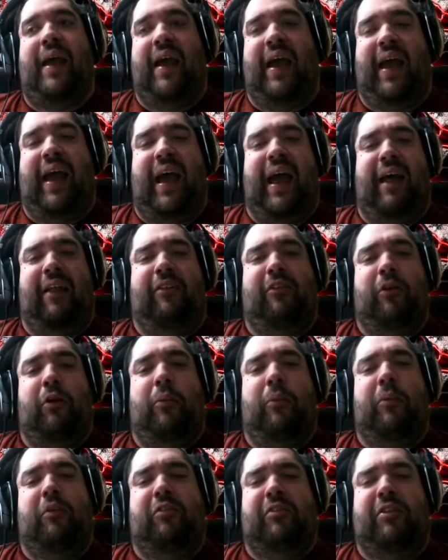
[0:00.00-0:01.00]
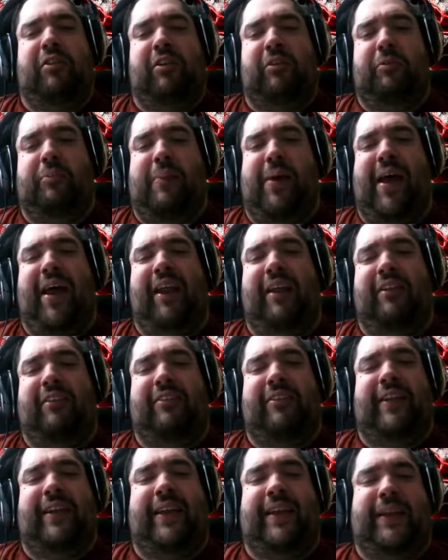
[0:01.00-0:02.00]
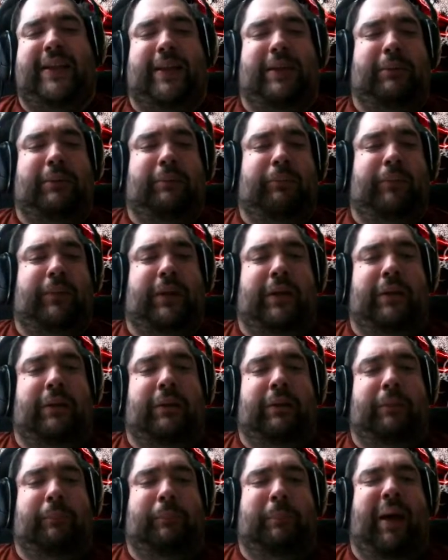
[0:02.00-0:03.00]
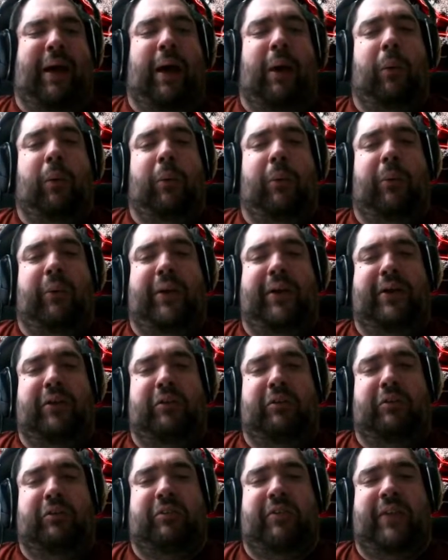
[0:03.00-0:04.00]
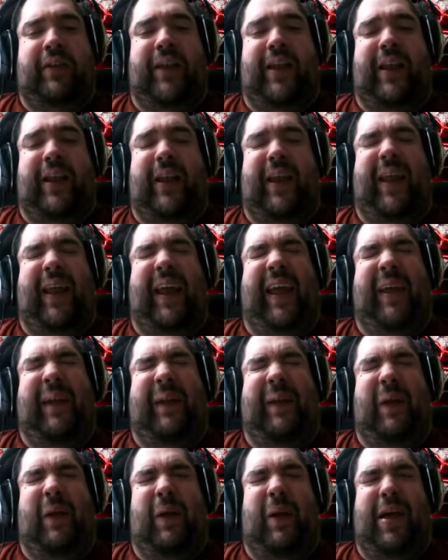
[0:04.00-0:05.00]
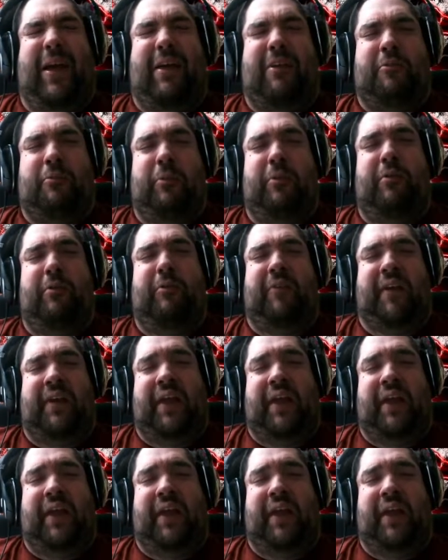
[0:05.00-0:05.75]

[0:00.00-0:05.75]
That's almost as bad as like the Power Rangers in their last movie,